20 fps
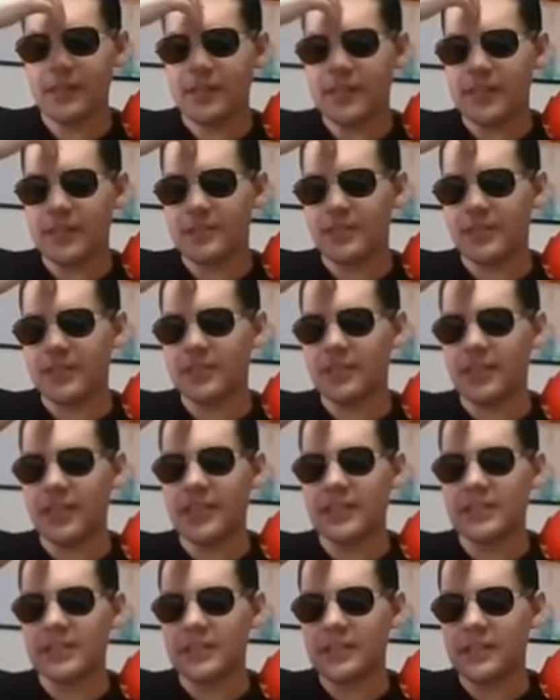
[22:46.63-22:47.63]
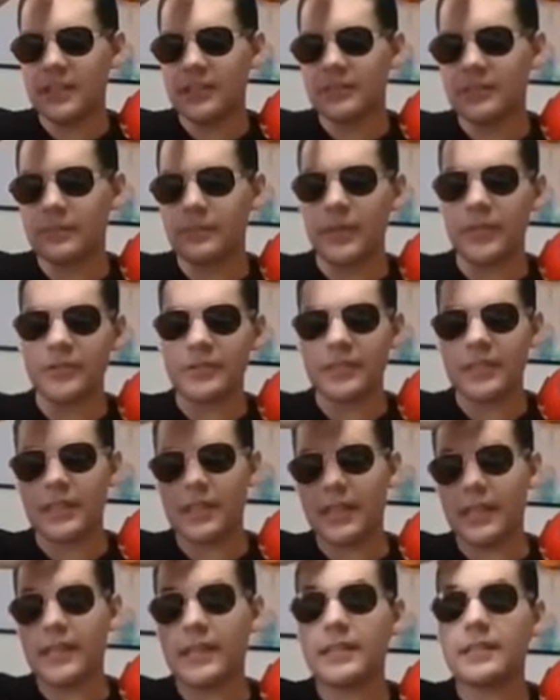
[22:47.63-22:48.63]
There was also like there was mostly
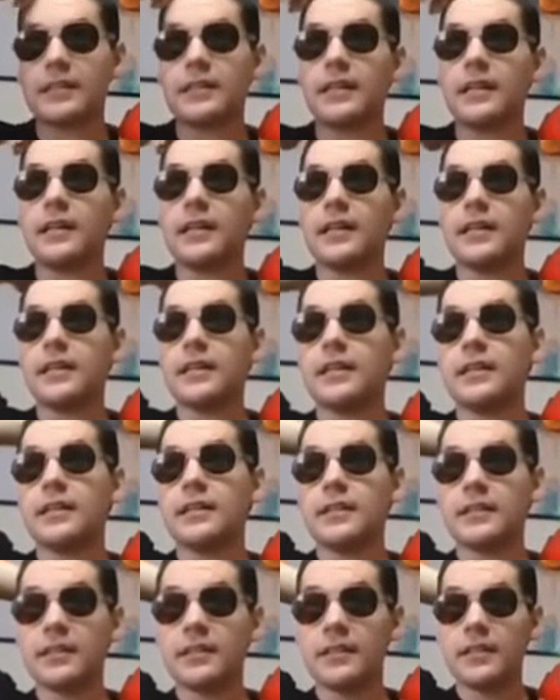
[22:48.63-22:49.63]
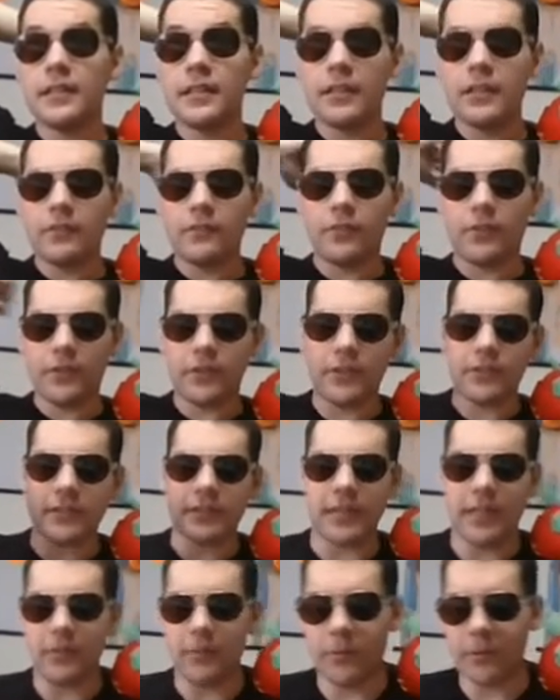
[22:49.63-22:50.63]
like uh foreigners
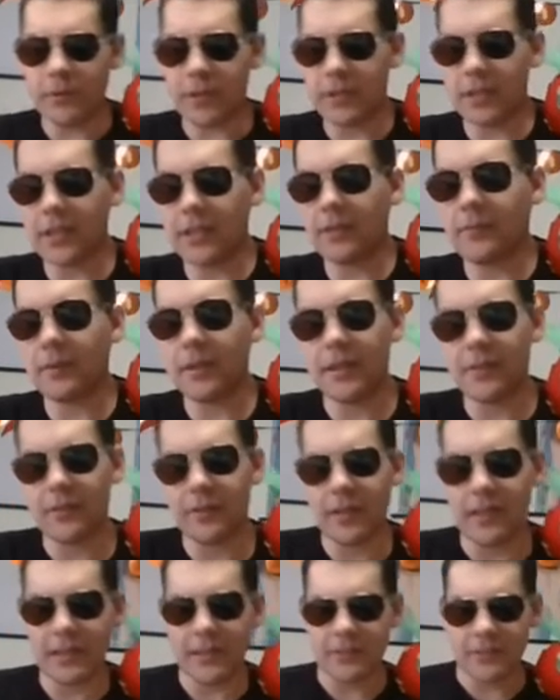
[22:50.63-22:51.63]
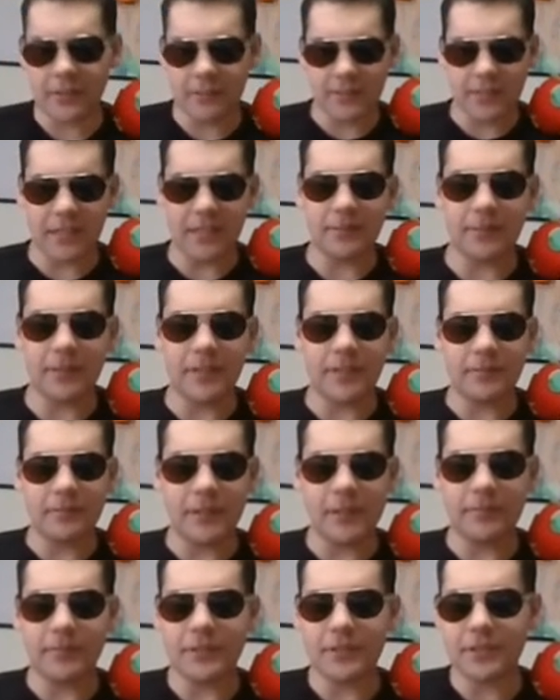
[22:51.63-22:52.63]
that worked there, but there were like there were some Japanese
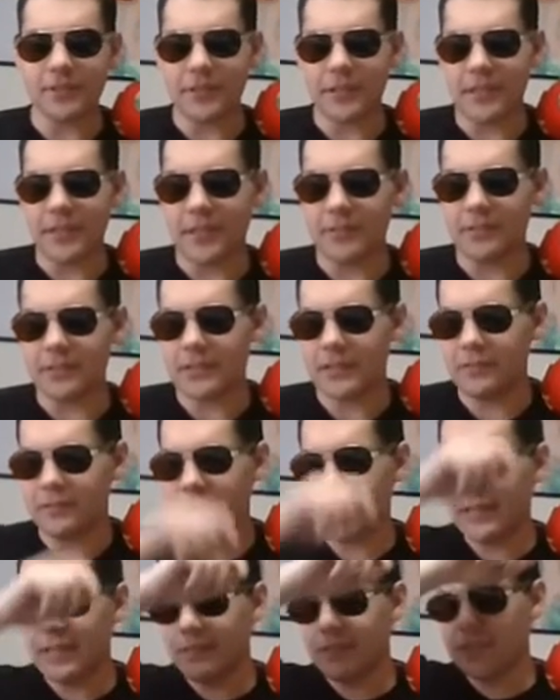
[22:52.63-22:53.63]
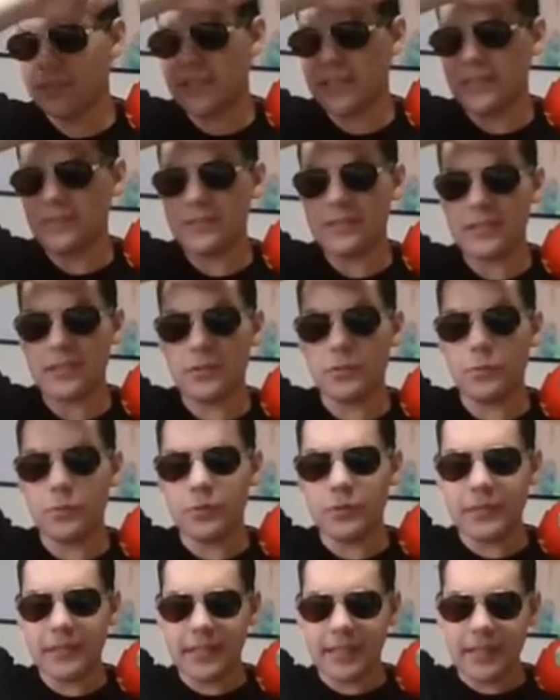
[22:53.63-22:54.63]
people, so you know it was it was it was a it was a cool
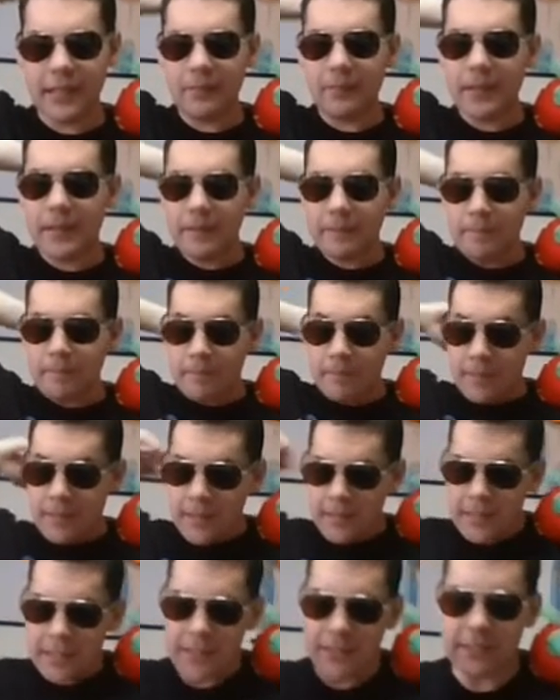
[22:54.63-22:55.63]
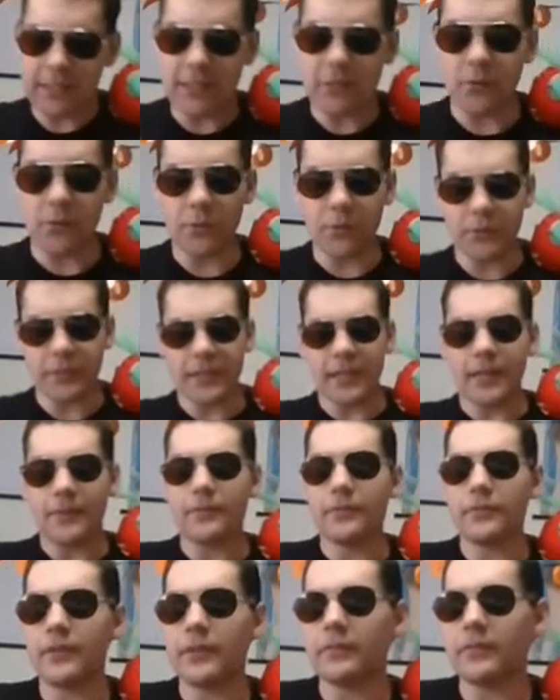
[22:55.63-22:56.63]
time. It was a cool time
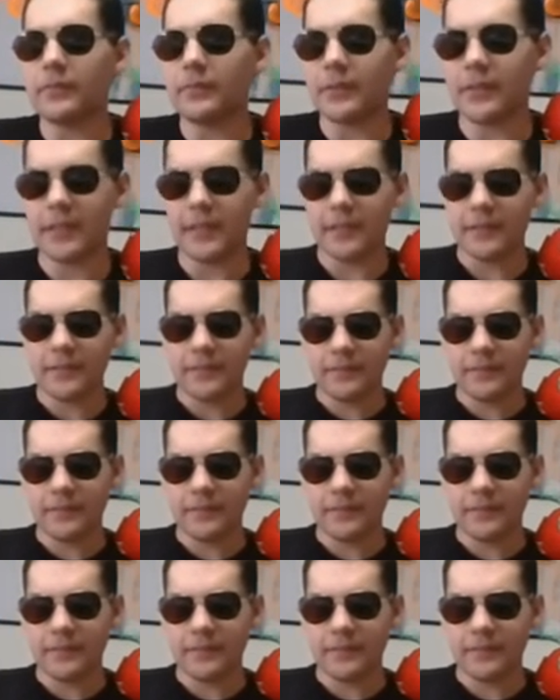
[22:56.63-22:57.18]
for everybody.